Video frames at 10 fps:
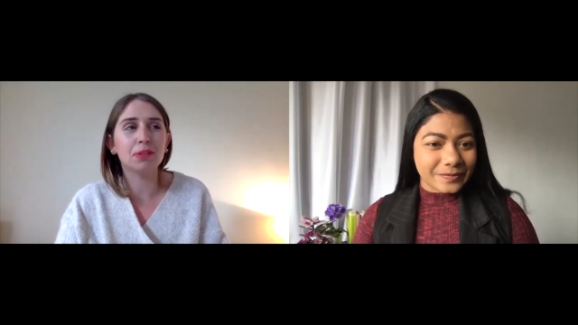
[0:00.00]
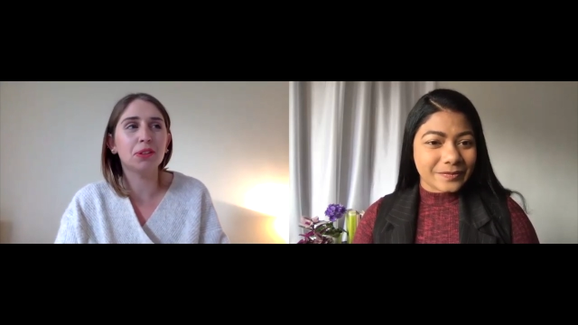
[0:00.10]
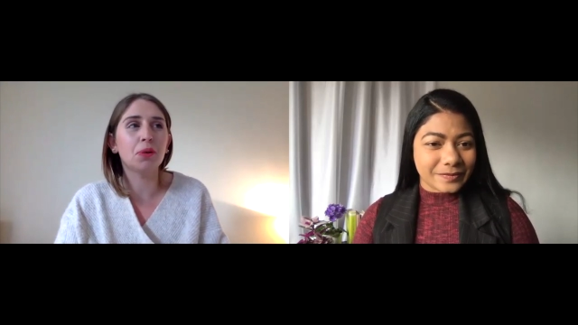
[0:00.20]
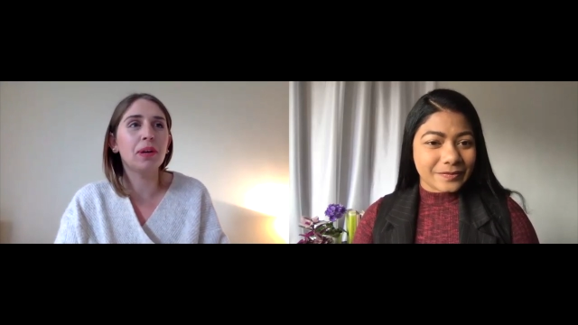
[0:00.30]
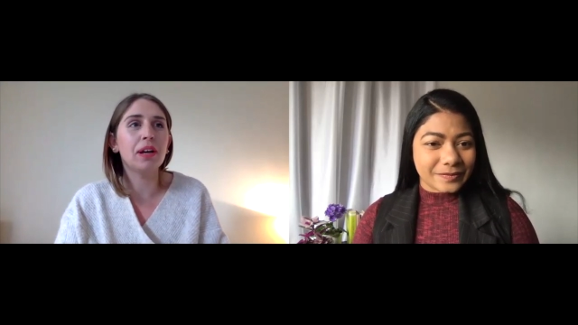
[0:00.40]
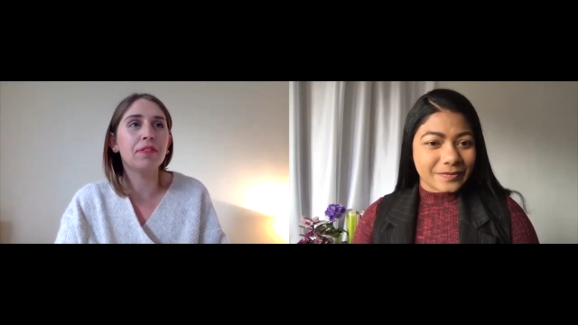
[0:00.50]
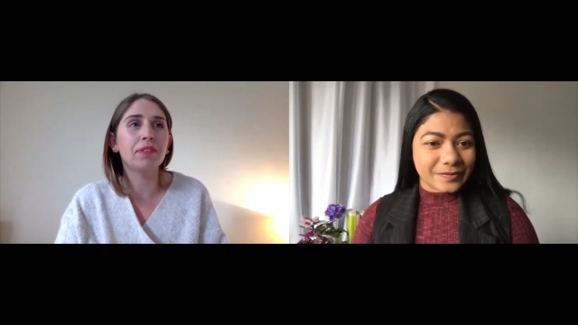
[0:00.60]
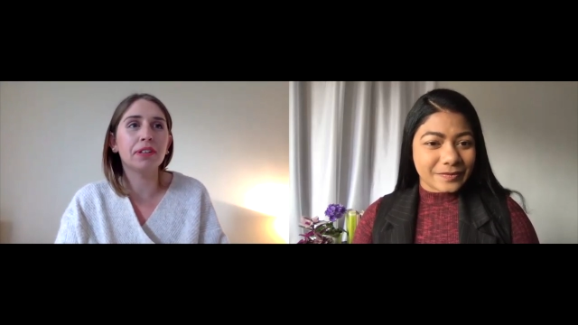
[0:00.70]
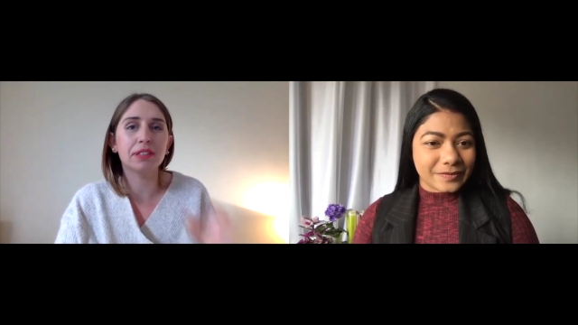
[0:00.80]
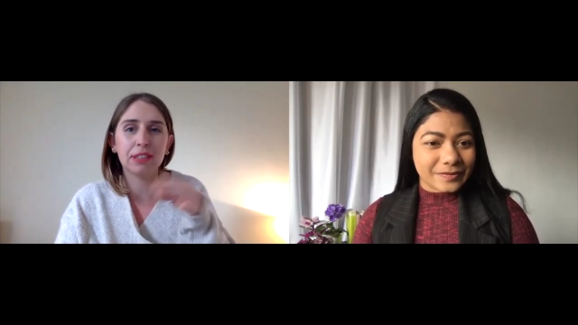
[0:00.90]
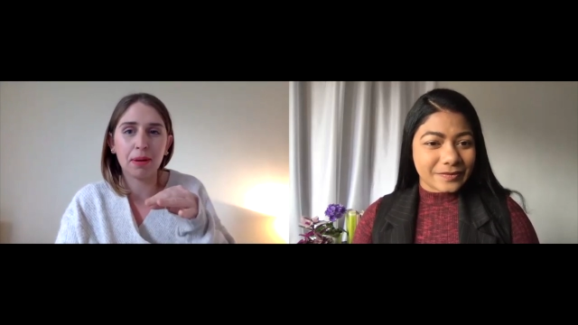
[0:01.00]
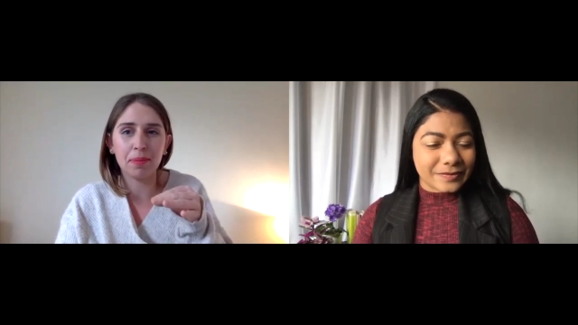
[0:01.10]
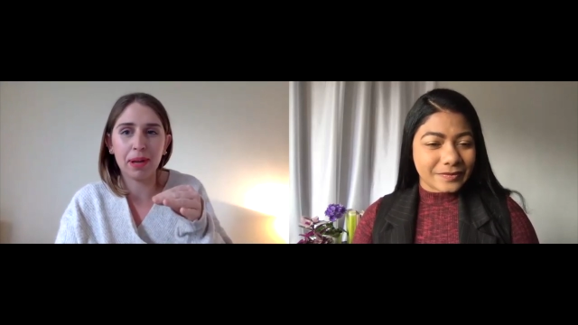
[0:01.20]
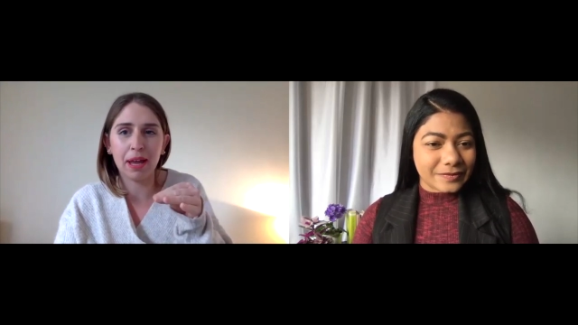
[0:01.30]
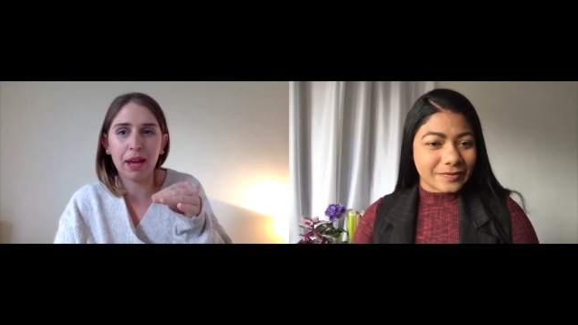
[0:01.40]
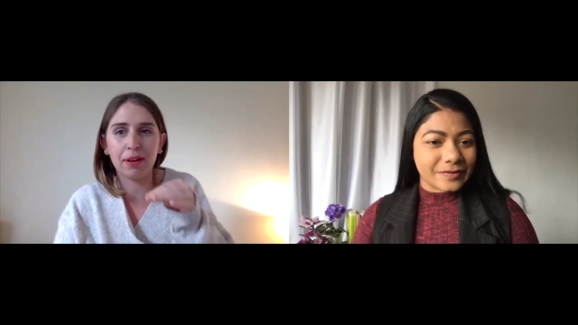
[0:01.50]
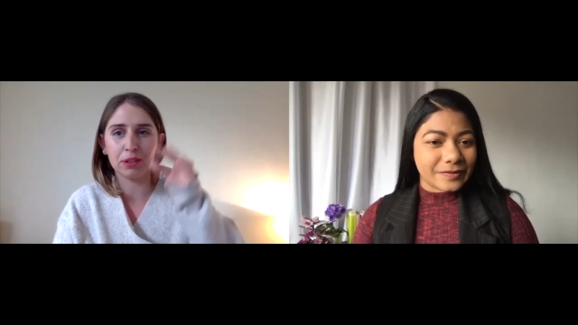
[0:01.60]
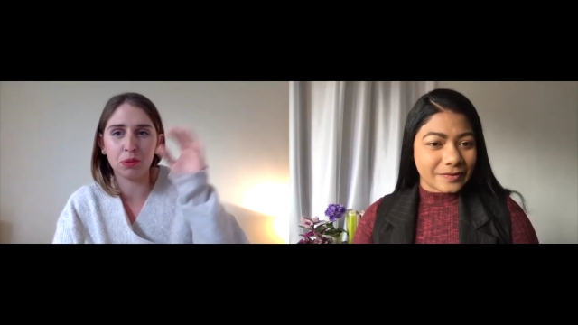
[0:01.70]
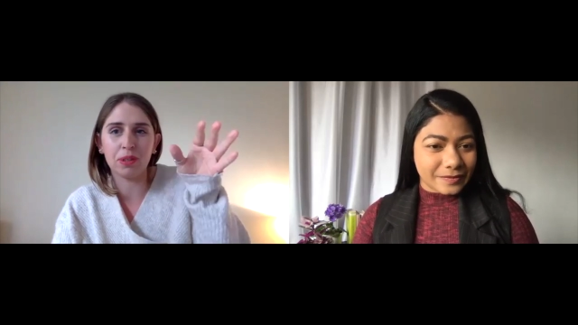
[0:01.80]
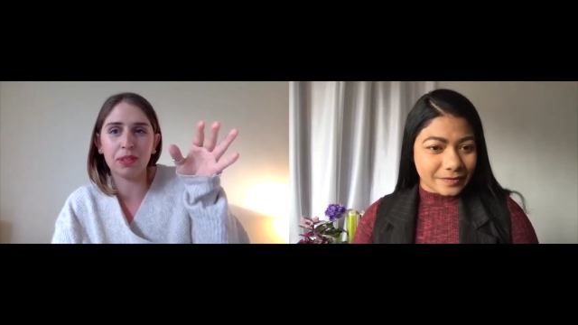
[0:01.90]
Speaker 1: So whenever it's summer here,
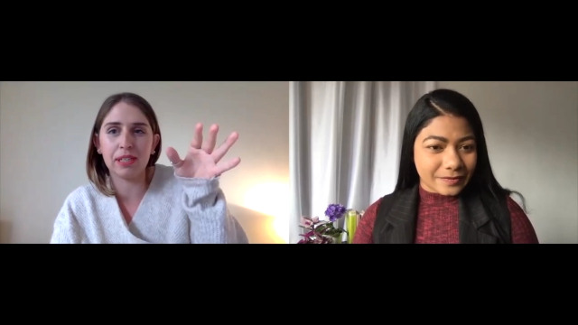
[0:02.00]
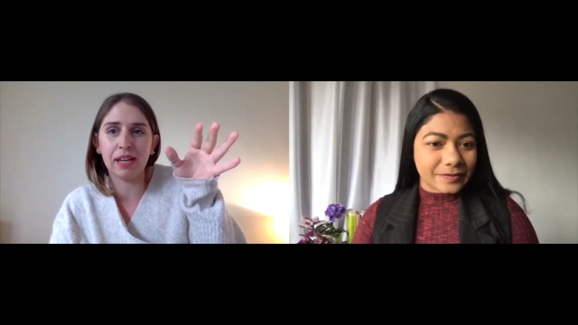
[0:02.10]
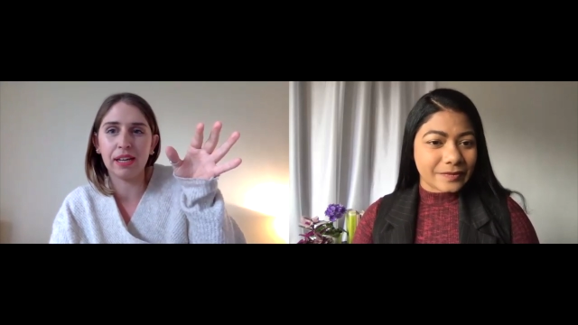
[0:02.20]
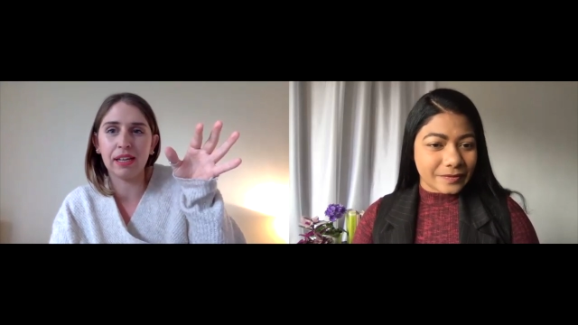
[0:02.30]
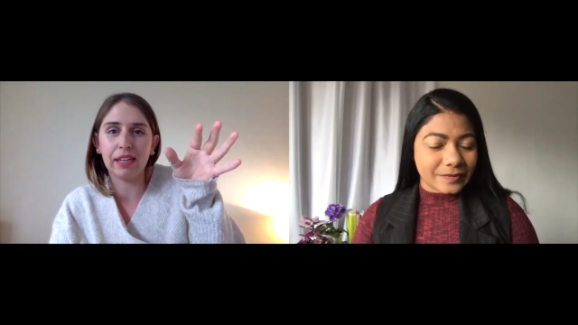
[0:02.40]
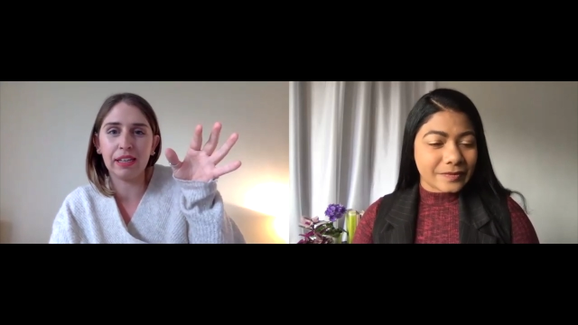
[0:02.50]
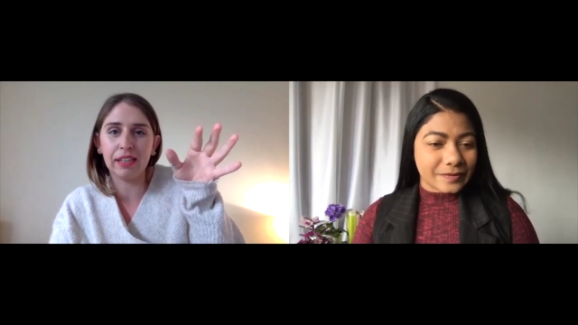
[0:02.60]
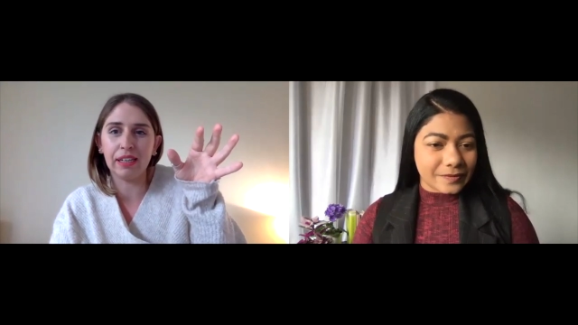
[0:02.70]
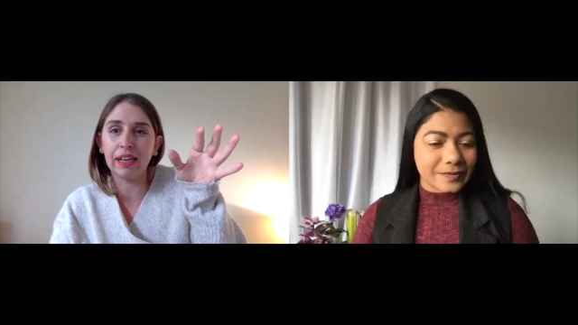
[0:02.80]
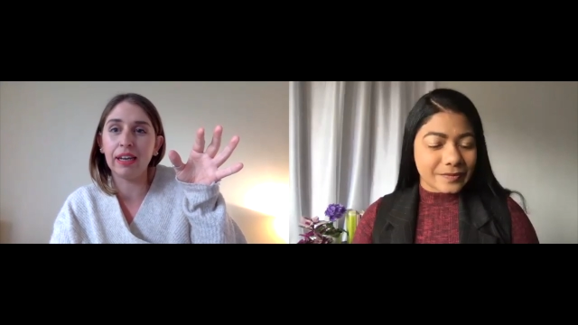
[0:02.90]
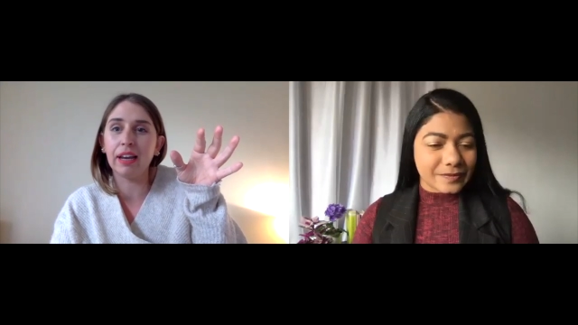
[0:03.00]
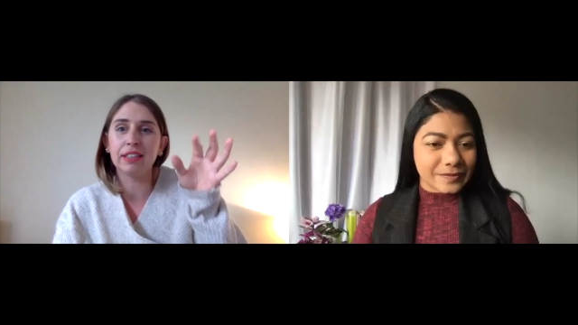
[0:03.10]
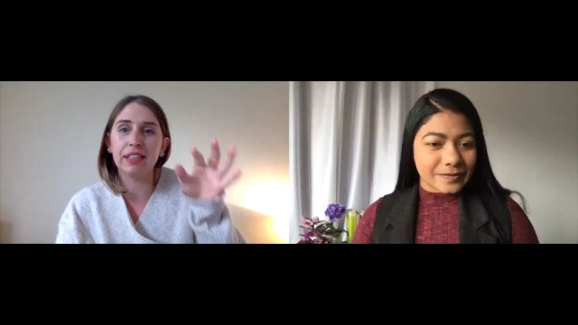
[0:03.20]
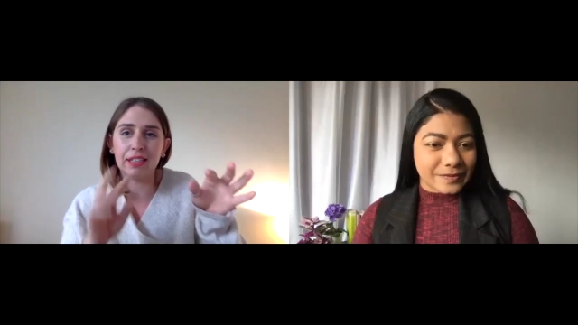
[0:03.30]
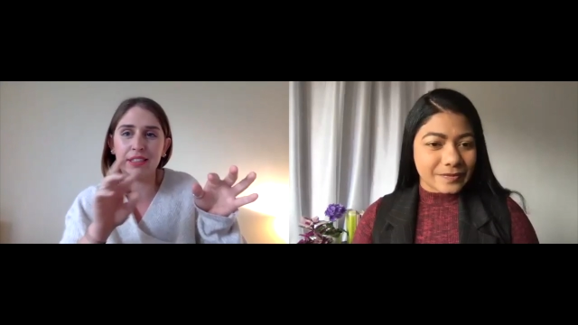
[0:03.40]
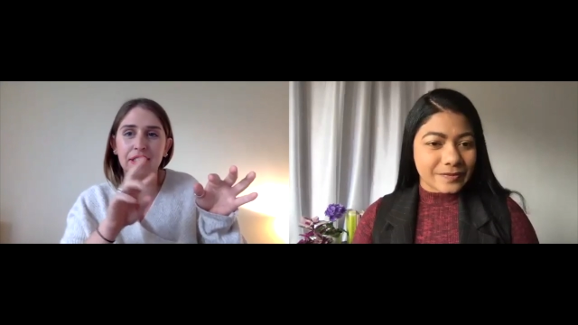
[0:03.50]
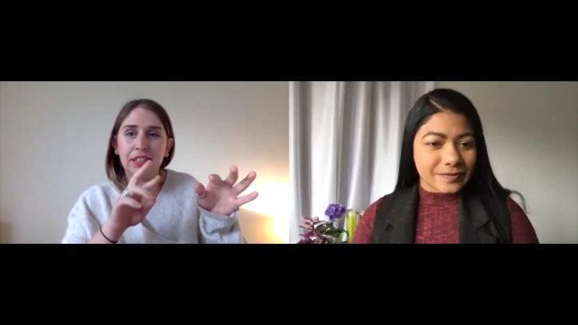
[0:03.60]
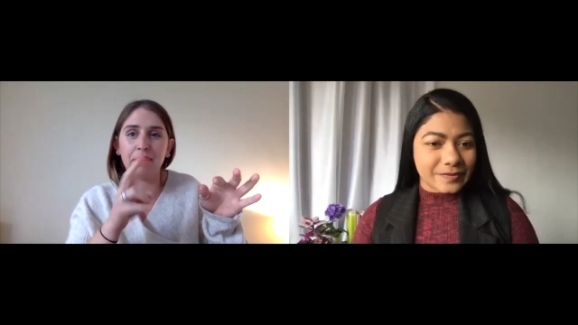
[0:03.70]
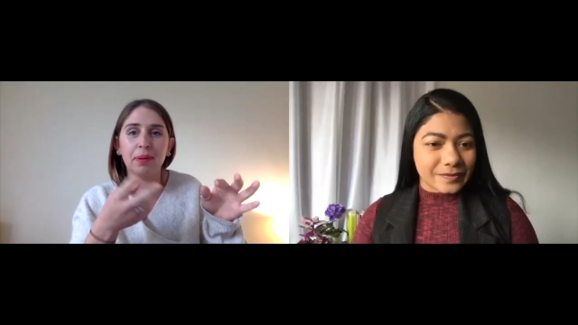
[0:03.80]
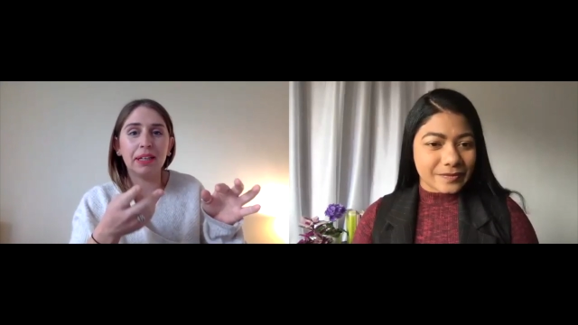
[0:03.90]
it's winter in London. It's
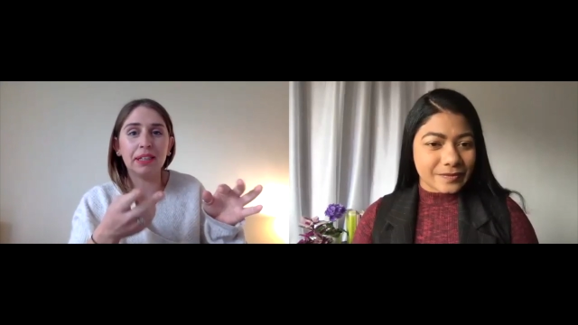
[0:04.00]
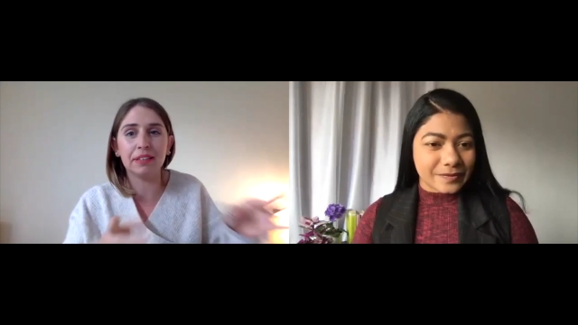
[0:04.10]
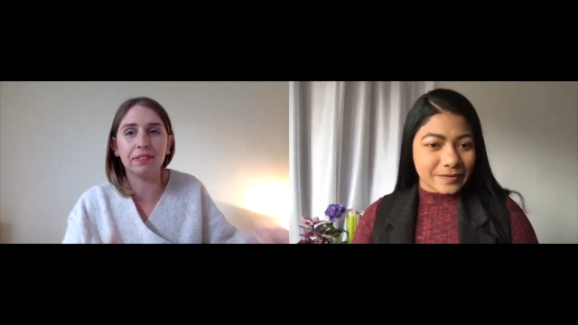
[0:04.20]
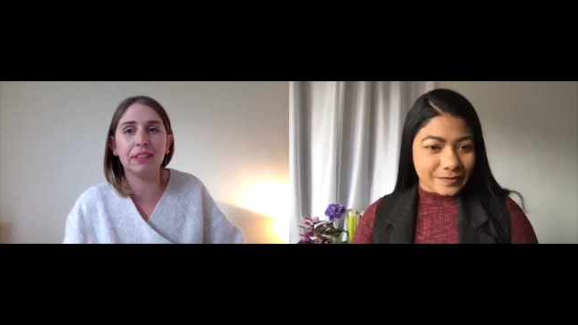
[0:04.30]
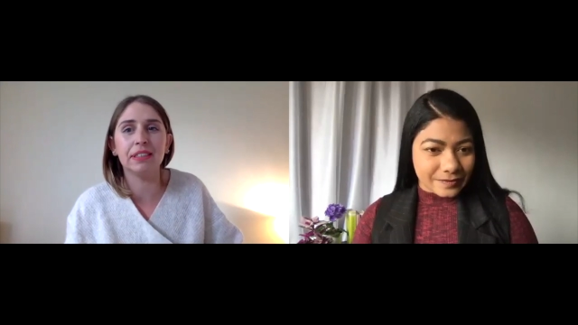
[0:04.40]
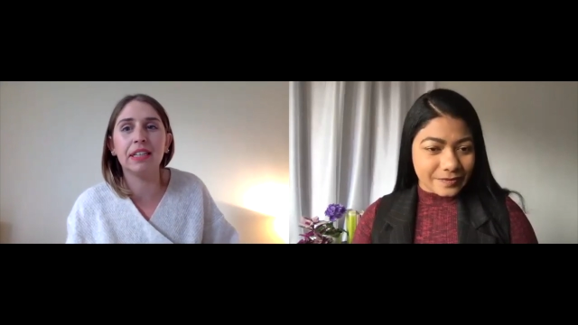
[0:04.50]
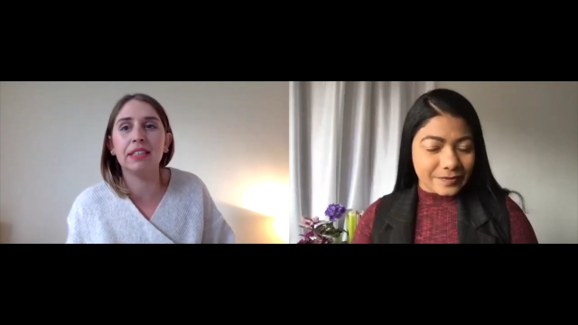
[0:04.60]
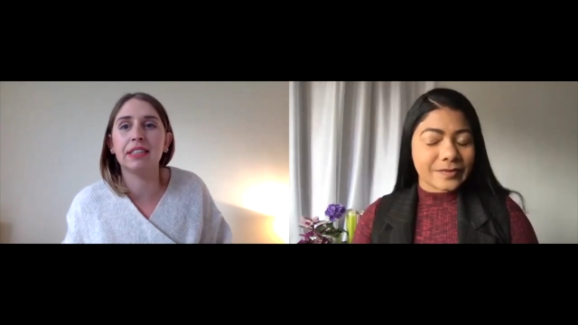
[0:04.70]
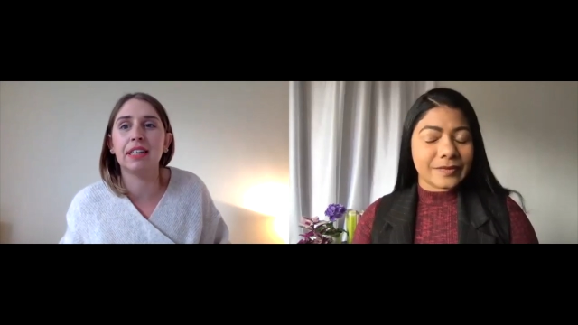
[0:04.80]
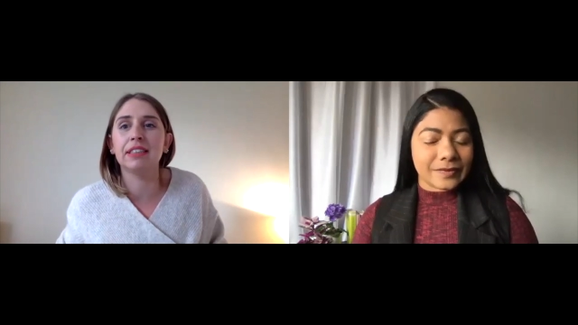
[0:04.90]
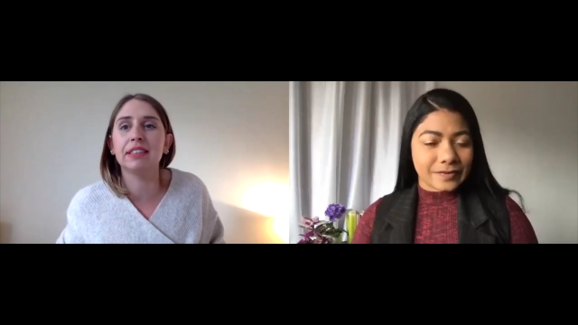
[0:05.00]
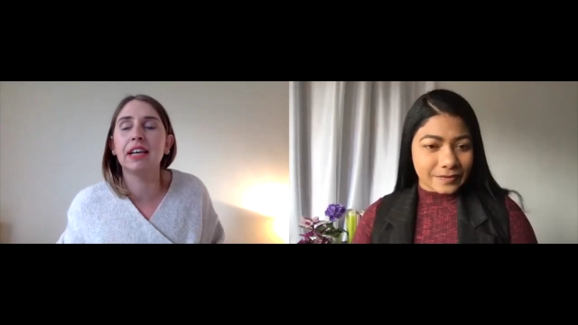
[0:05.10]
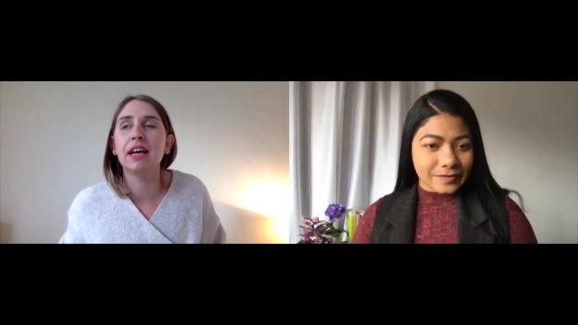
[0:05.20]
completely different seasons.